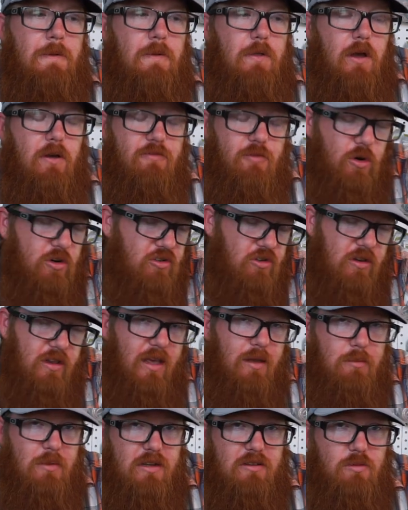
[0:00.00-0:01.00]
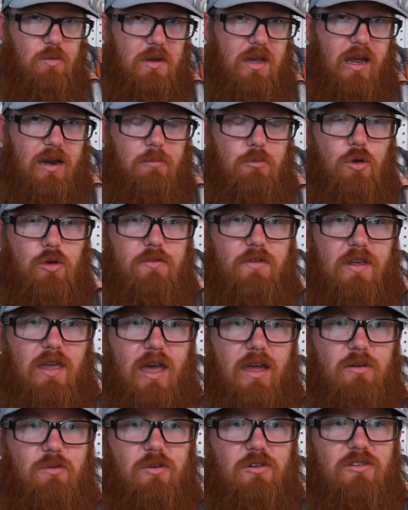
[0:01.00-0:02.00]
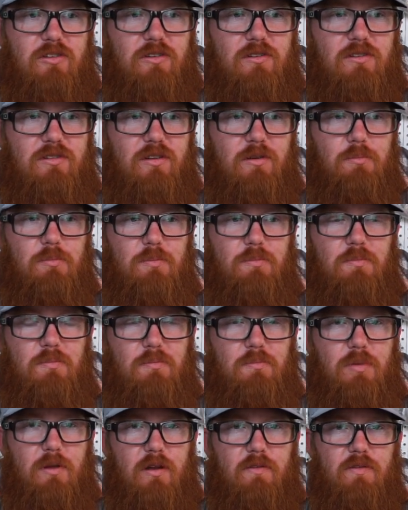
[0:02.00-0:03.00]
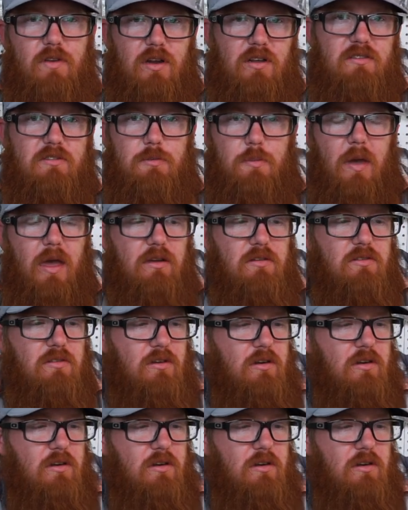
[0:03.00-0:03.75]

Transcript: Unfortunately, that means we got to move again, which is a bit of an expense.